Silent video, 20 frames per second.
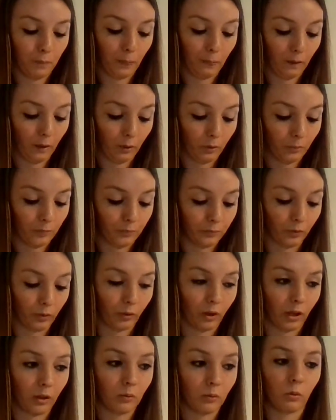No?
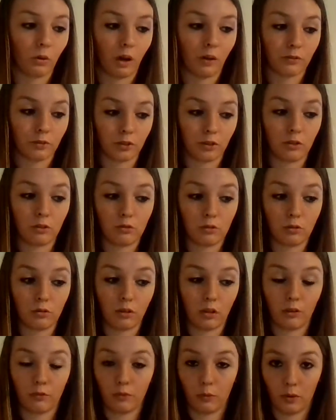Okay, well after you do
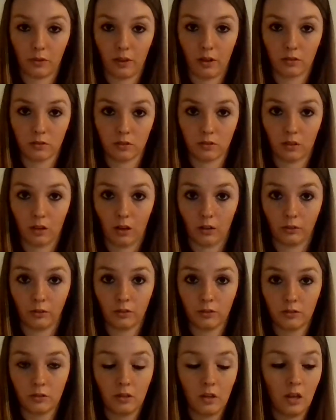the
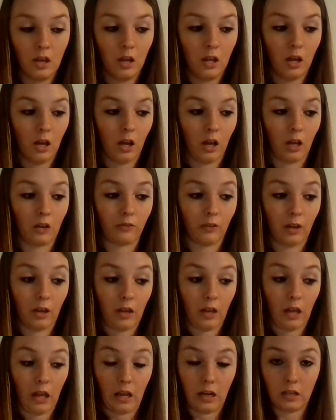$4,000 of
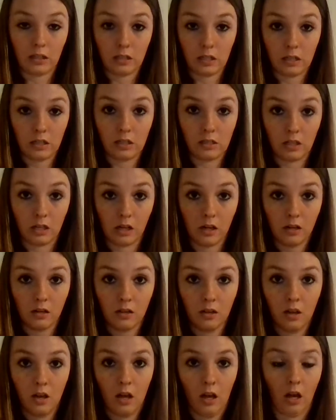A&D,
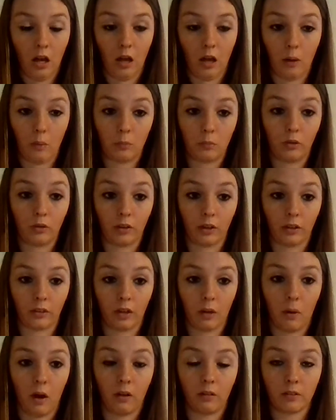you'll get
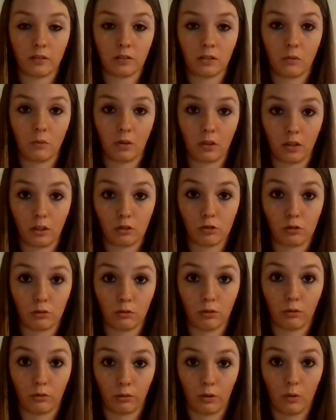that policy within 2
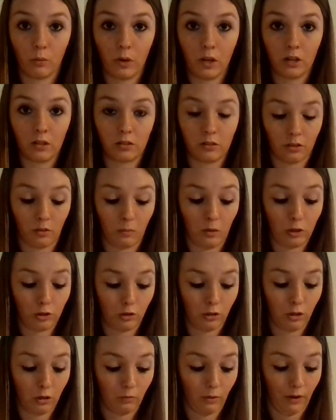to 3 weeks, so make
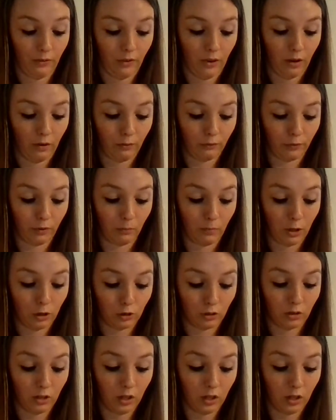sure you write that information